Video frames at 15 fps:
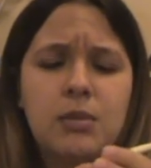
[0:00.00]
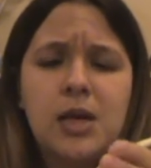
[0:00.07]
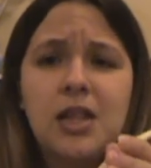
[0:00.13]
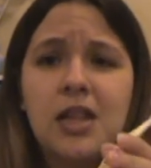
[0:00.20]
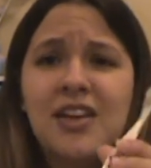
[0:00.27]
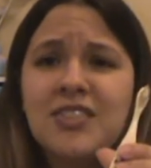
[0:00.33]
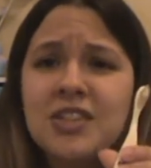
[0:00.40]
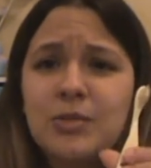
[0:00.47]
He
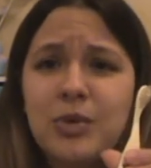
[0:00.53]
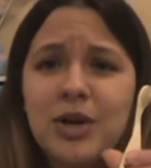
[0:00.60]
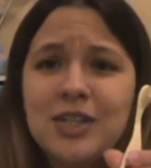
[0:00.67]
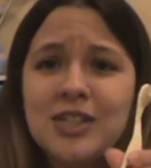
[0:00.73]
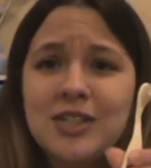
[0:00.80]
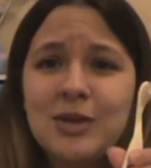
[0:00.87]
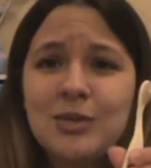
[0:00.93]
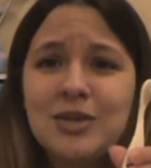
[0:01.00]
loves to brush
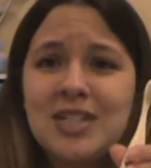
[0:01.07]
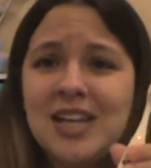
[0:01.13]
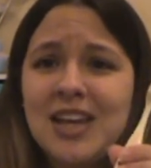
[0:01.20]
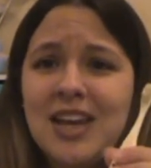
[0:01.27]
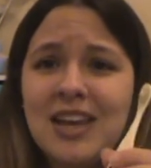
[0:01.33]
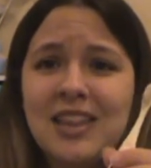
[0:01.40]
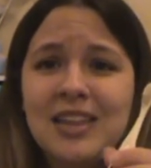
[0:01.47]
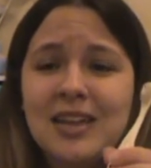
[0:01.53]
his own
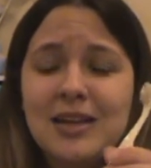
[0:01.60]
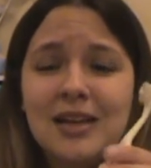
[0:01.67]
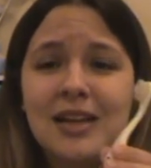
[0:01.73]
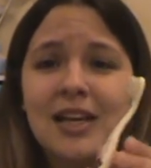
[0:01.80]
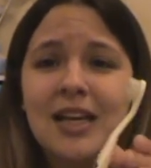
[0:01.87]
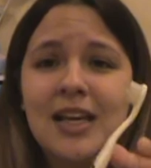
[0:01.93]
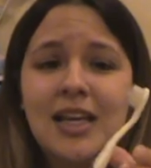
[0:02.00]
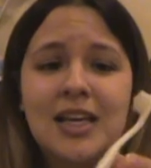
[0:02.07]
teeth, and,
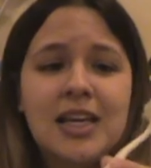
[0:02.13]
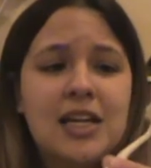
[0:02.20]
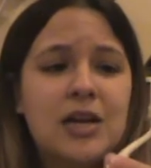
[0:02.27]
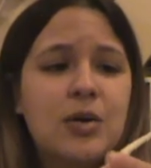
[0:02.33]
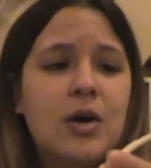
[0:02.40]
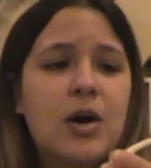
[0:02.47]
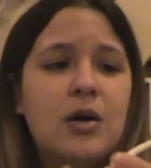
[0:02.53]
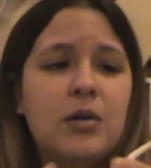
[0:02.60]
you
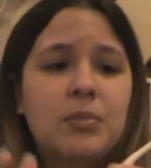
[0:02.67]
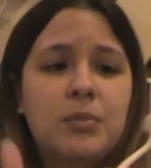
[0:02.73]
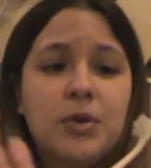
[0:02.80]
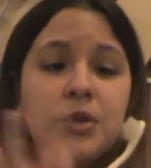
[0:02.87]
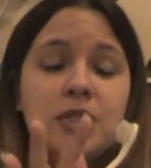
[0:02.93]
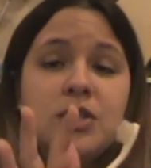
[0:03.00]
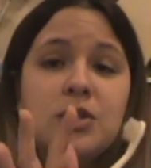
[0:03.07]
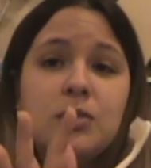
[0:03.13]
know, I'll
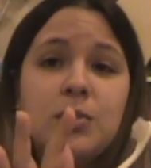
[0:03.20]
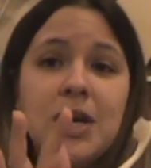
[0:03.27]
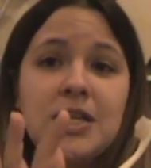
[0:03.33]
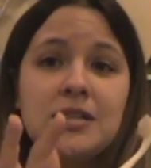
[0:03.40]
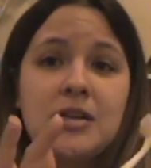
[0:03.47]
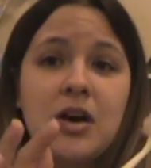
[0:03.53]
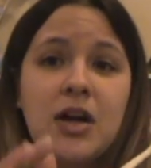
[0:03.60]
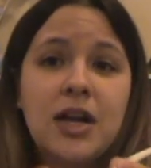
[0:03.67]
put the
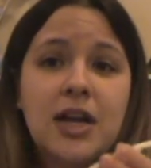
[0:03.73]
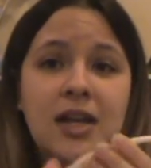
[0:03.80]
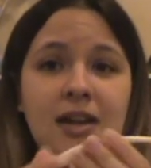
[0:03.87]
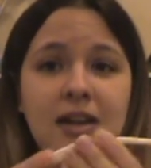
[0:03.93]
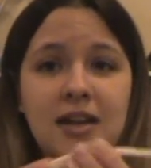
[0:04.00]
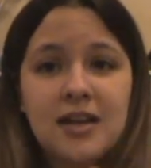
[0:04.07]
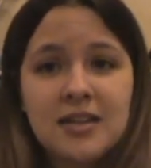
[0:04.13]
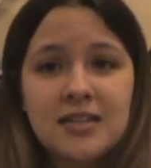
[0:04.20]
toothpaste on it,
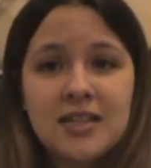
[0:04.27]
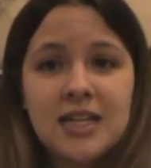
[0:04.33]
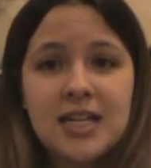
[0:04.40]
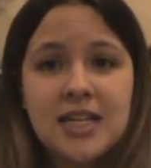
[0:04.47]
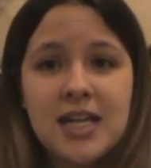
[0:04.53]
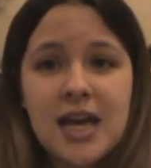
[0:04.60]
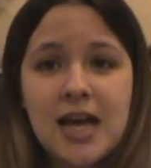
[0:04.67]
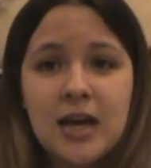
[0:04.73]
sit it
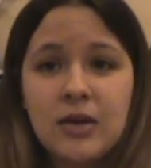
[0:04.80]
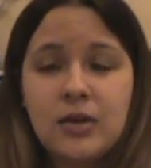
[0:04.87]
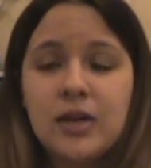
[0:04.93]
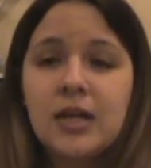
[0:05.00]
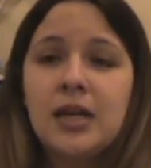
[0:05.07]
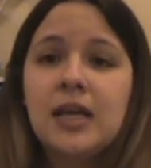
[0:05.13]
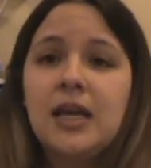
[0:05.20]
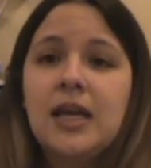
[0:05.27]
down,
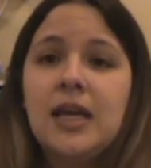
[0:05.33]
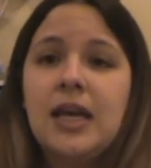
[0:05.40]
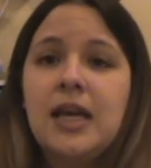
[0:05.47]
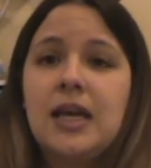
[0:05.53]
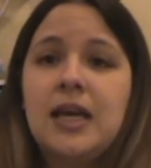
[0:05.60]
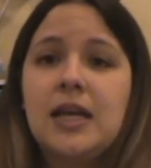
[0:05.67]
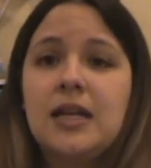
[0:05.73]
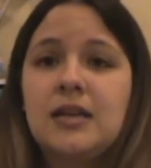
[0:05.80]

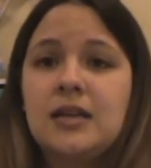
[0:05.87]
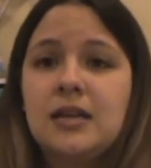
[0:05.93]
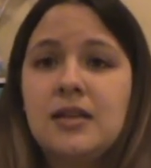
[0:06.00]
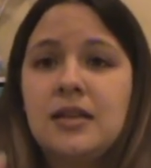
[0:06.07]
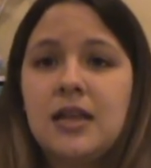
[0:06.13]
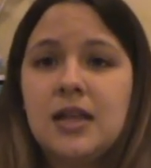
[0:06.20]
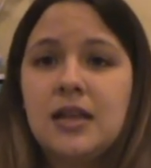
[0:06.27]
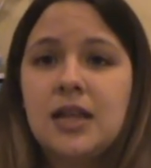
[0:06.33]
and
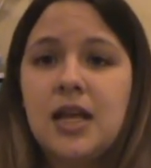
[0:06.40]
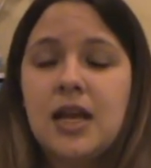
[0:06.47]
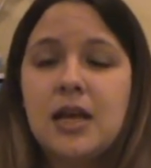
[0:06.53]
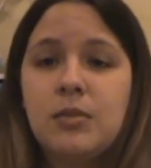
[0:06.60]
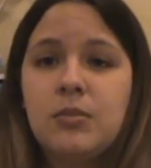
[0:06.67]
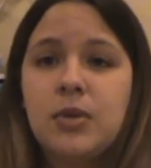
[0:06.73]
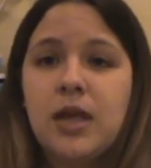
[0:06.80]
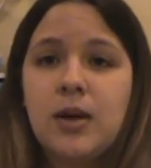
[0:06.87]
then let
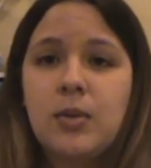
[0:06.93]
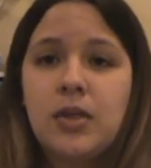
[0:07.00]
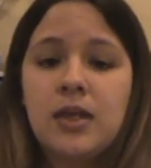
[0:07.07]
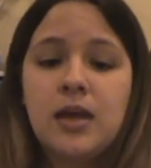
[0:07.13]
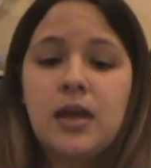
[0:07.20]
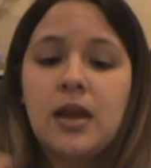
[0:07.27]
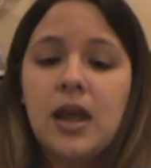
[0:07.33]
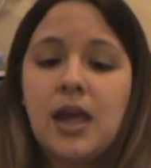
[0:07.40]
him play with
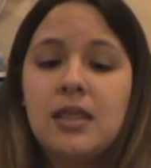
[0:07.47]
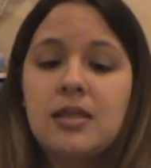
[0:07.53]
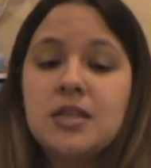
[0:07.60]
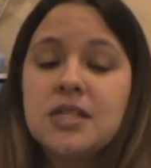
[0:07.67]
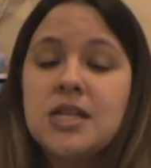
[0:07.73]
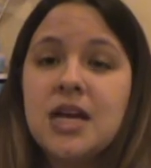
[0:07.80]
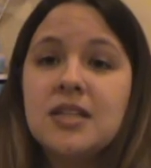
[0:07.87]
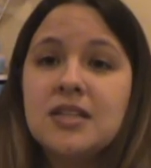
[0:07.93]
it. And
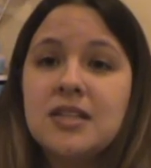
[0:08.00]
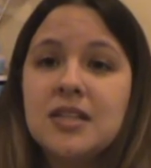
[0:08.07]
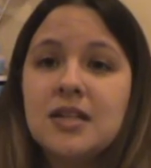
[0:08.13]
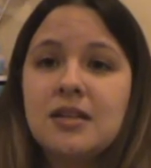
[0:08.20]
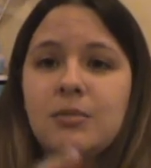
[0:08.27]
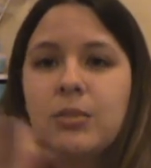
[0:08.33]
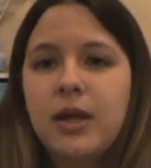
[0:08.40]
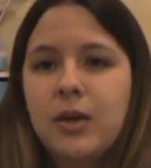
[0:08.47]
this
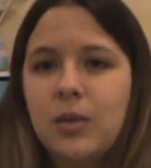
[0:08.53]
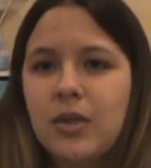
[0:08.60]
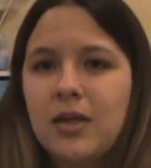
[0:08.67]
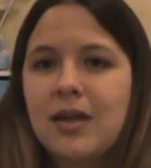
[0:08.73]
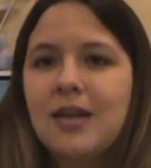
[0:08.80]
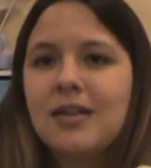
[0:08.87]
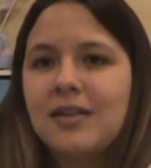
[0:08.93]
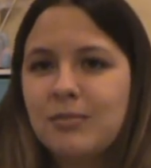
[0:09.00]
doesn't play with
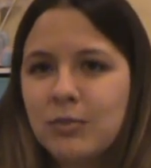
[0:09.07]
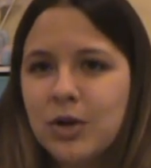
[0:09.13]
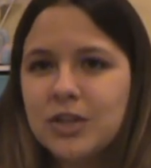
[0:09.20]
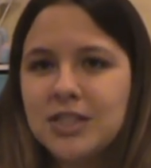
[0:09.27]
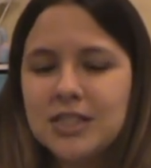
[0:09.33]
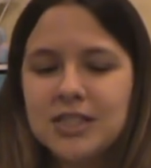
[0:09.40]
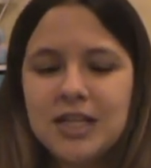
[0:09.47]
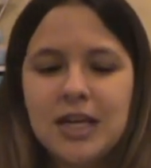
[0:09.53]
it, brush
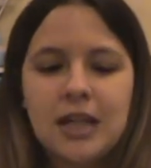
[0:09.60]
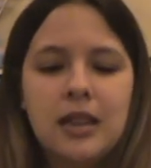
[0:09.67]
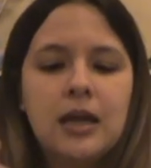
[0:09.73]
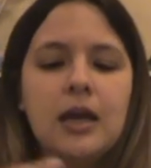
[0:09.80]
his teeth.